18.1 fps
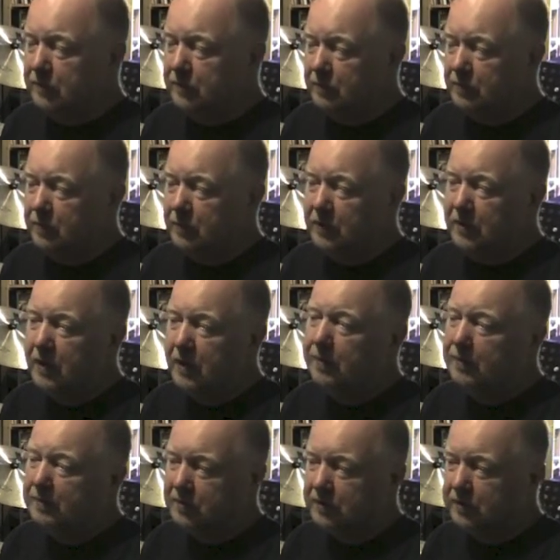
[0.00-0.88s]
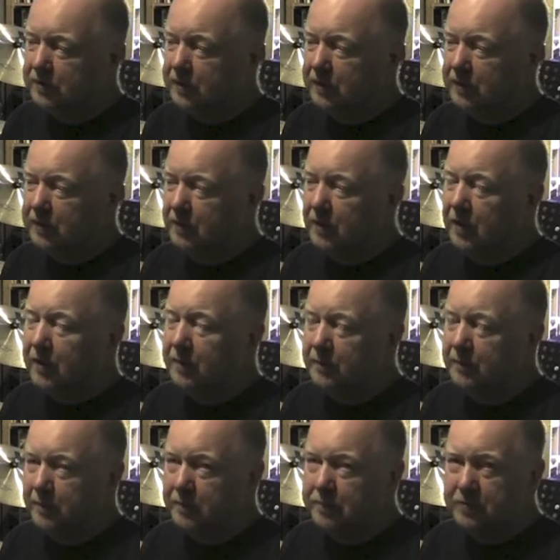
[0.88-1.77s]
we're coming to things that are
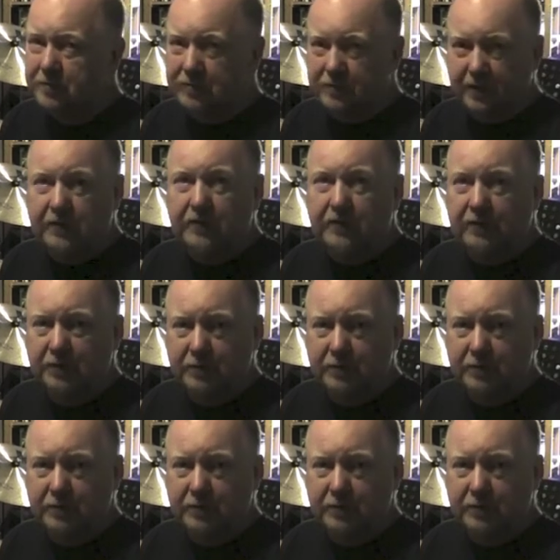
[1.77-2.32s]
presenting